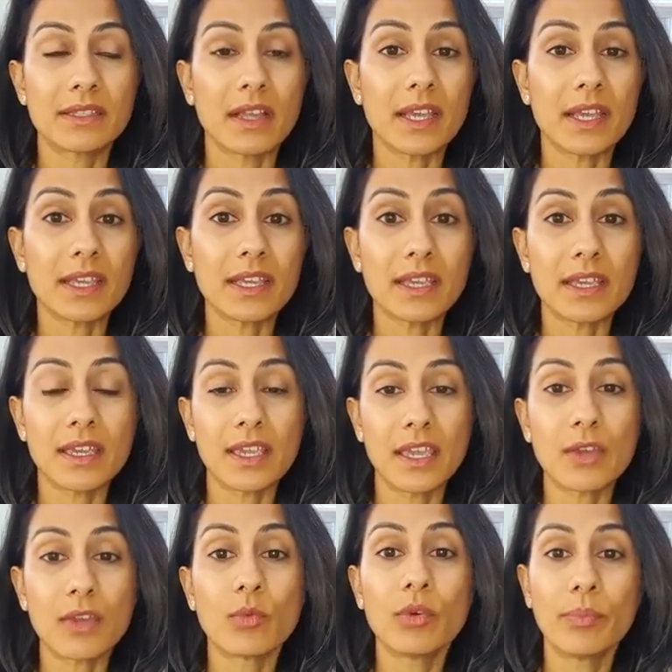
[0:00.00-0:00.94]
like
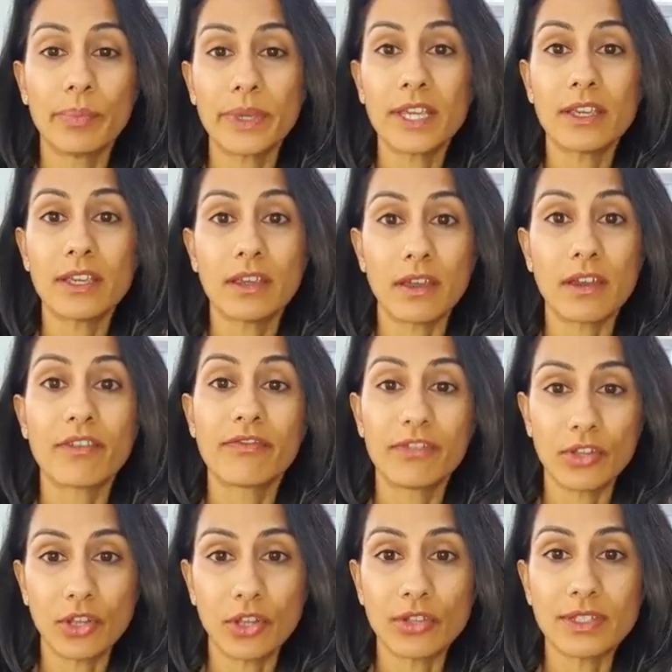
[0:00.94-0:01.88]
it will be a
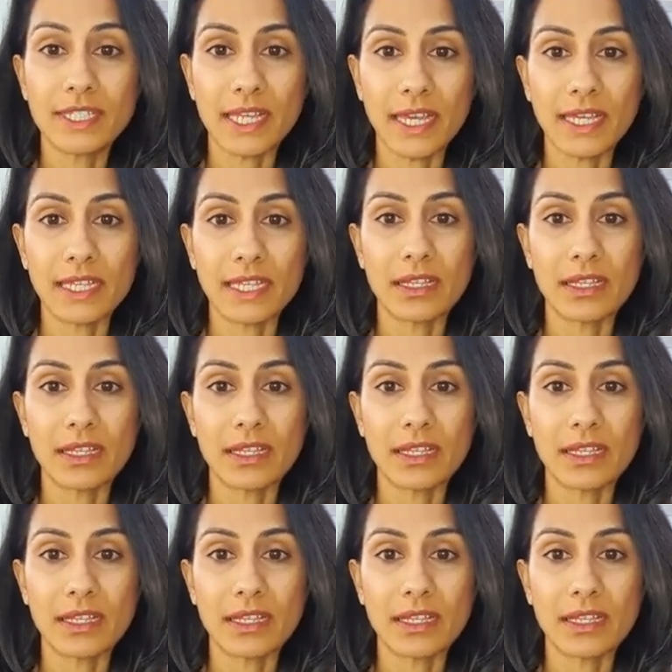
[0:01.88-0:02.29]
full-on day.